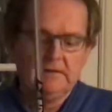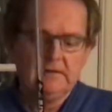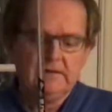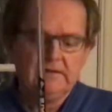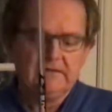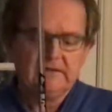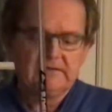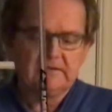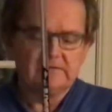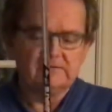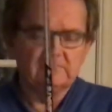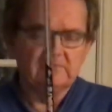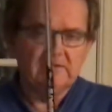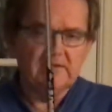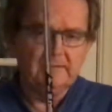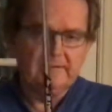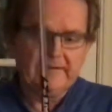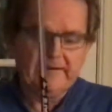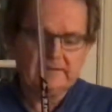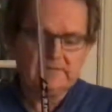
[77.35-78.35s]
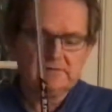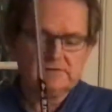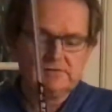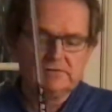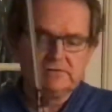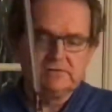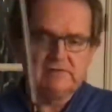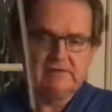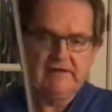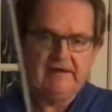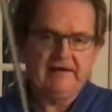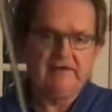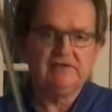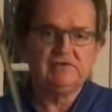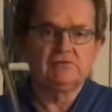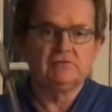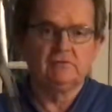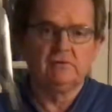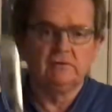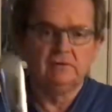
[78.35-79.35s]
It doesn't really matter as long as the hands
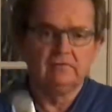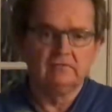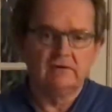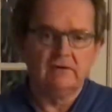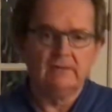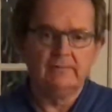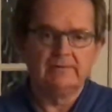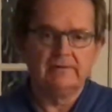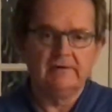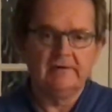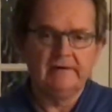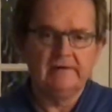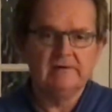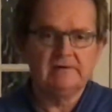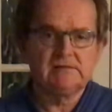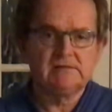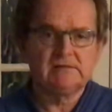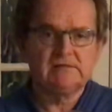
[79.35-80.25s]
are on in the right place.